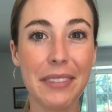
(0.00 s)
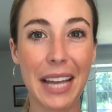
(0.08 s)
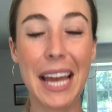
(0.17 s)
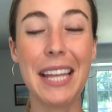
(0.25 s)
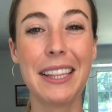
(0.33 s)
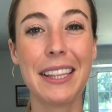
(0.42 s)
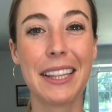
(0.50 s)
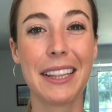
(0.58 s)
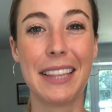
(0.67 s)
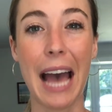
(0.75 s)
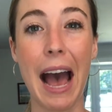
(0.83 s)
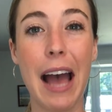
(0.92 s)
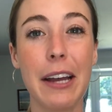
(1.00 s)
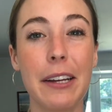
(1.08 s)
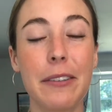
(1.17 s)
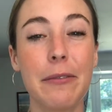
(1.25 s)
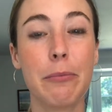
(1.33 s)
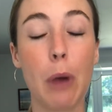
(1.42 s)
And that
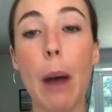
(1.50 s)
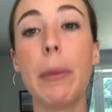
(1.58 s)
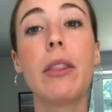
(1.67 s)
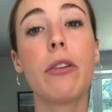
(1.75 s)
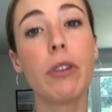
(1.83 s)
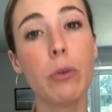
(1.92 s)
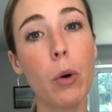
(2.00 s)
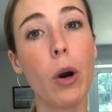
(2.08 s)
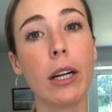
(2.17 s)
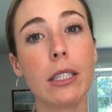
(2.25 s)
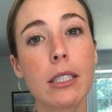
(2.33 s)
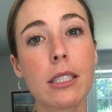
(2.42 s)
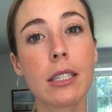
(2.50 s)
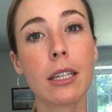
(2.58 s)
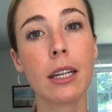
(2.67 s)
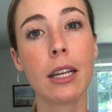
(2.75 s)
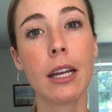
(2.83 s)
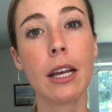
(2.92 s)
brought me the rewards.
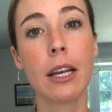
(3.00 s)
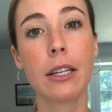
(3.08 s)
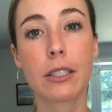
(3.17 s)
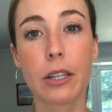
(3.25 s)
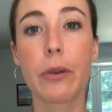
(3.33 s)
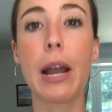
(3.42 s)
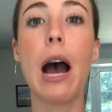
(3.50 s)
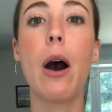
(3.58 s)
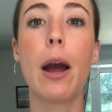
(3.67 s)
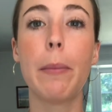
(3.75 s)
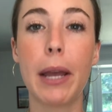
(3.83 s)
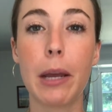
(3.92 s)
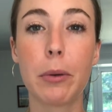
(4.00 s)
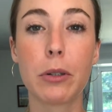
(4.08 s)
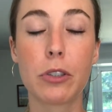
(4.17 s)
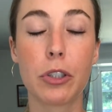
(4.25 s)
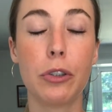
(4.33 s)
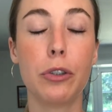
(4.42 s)
So now I'm able
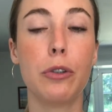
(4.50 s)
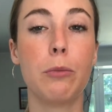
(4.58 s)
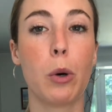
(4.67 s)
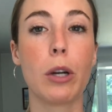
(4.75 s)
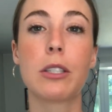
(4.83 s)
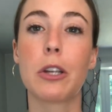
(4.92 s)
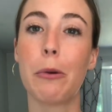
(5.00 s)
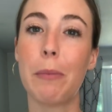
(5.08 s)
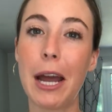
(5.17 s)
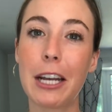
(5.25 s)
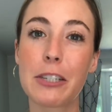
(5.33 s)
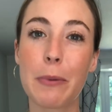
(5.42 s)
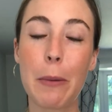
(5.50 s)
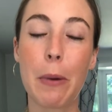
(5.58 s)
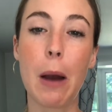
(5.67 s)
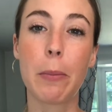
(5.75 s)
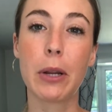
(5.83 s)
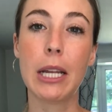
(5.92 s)
to more so manage my
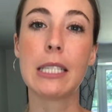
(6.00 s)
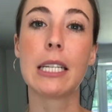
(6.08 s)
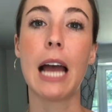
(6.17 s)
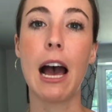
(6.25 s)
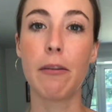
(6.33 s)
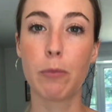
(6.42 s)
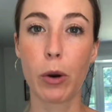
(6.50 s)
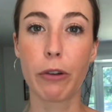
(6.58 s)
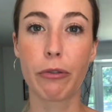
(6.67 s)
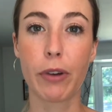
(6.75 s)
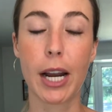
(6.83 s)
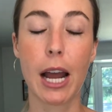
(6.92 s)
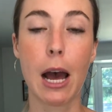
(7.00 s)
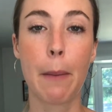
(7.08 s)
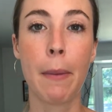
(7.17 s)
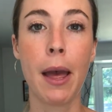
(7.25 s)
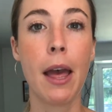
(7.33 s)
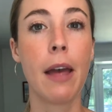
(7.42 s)
properties and have more freedom
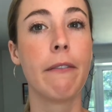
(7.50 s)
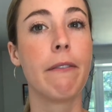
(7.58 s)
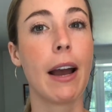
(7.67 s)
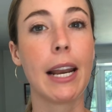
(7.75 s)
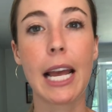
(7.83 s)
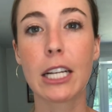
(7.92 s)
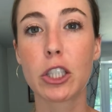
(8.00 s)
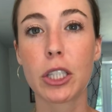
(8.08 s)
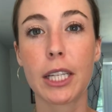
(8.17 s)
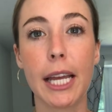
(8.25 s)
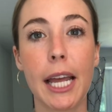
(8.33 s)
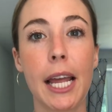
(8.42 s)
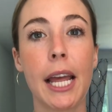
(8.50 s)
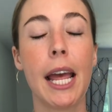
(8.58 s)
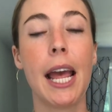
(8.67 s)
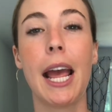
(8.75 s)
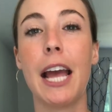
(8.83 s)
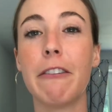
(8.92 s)
financially
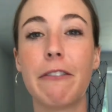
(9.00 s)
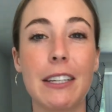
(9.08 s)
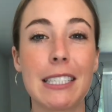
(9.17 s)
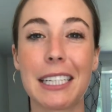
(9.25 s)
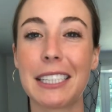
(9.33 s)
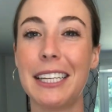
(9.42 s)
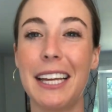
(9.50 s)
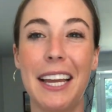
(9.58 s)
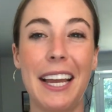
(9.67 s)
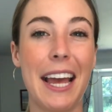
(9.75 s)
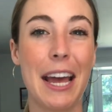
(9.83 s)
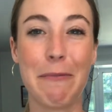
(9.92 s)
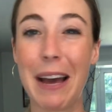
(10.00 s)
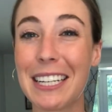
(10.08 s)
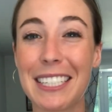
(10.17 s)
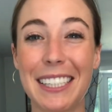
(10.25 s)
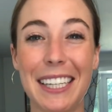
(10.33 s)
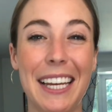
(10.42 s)
and physically and
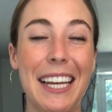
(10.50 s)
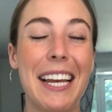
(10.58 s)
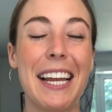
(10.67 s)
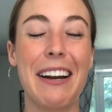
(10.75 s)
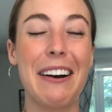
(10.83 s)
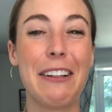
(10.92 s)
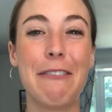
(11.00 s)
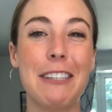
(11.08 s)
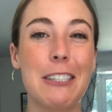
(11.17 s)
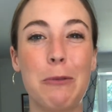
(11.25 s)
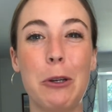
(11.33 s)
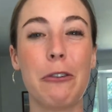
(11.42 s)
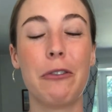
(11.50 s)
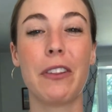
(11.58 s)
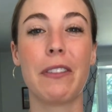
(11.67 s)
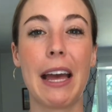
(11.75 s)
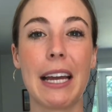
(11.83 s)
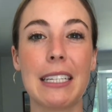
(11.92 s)
mentally and all of these beautiful
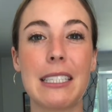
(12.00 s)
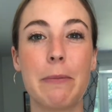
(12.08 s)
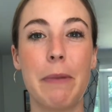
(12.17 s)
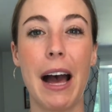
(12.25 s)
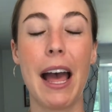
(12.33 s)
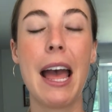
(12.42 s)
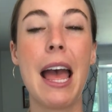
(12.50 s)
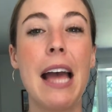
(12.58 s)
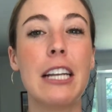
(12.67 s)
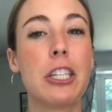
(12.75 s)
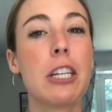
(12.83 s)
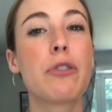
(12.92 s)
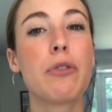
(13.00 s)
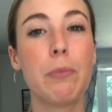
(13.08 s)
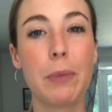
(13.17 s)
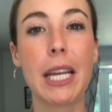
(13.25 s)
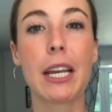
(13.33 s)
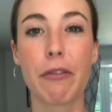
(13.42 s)
things. But just from
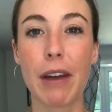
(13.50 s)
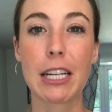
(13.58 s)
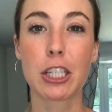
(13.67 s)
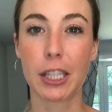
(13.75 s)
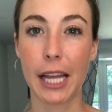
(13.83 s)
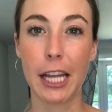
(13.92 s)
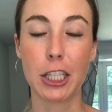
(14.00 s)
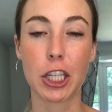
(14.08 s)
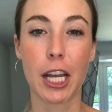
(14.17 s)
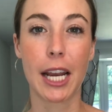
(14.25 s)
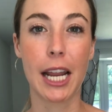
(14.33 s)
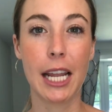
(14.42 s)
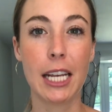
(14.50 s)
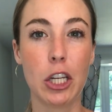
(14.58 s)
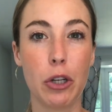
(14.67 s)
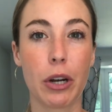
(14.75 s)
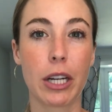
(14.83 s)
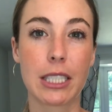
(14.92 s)
being a rental agent in New
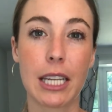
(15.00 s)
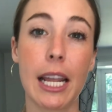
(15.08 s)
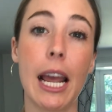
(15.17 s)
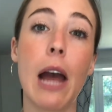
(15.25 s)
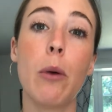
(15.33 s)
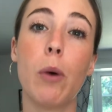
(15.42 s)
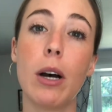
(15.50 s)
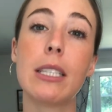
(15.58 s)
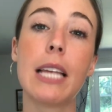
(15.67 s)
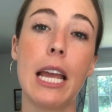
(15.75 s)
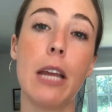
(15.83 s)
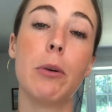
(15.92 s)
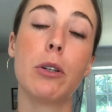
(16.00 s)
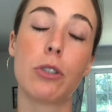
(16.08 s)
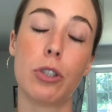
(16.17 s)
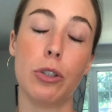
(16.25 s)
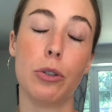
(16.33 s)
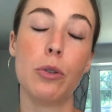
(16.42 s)
York City, I was able
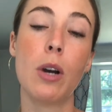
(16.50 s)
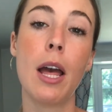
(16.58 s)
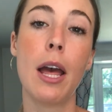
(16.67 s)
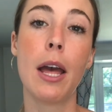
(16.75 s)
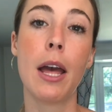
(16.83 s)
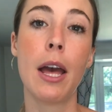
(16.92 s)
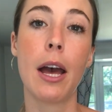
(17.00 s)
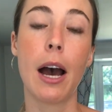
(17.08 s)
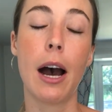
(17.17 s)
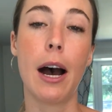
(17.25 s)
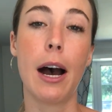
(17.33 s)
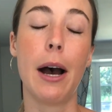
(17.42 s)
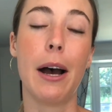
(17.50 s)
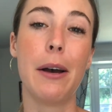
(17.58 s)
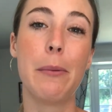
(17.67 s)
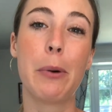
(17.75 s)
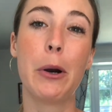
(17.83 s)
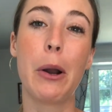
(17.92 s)
to
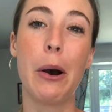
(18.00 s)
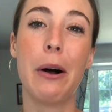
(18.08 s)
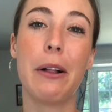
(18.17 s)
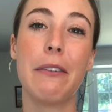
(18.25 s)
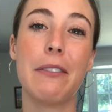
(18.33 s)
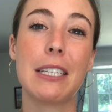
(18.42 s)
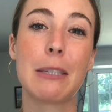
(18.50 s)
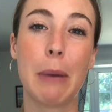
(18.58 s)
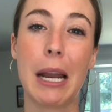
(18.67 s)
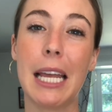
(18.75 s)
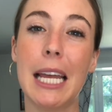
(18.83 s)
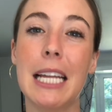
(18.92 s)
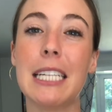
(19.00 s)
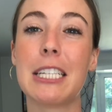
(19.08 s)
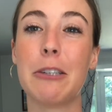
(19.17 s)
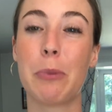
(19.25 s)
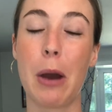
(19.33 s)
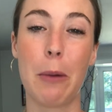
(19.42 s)
put all of this money into
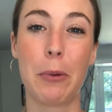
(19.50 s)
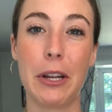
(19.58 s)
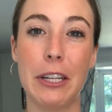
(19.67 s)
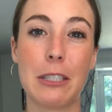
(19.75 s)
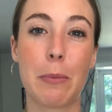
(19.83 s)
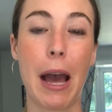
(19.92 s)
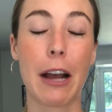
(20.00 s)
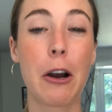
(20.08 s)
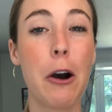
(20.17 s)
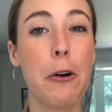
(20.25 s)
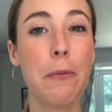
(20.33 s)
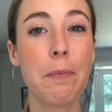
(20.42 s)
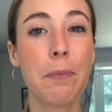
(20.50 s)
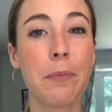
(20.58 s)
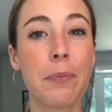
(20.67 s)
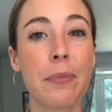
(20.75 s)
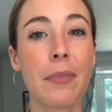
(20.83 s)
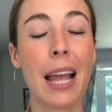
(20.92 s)
properties back home,
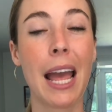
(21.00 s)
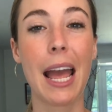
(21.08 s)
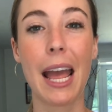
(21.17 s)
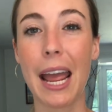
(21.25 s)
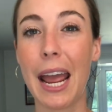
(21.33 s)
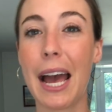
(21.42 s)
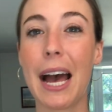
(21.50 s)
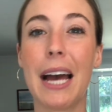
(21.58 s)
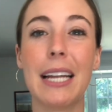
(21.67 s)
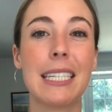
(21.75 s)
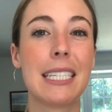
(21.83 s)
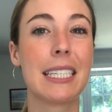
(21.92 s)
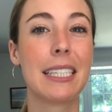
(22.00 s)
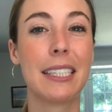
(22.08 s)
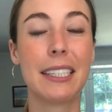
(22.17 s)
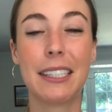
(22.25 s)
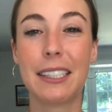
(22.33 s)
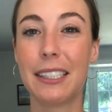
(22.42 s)
and
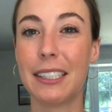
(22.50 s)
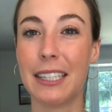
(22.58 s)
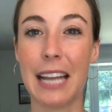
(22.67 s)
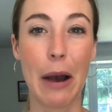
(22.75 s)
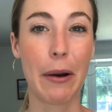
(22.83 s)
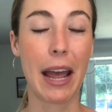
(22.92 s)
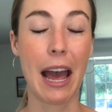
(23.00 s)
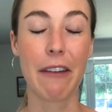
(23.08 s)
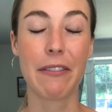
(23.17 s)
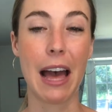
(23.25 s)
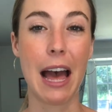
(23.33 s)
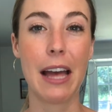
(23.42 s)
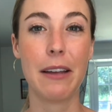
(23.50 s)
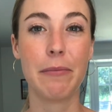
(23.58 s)
now I have that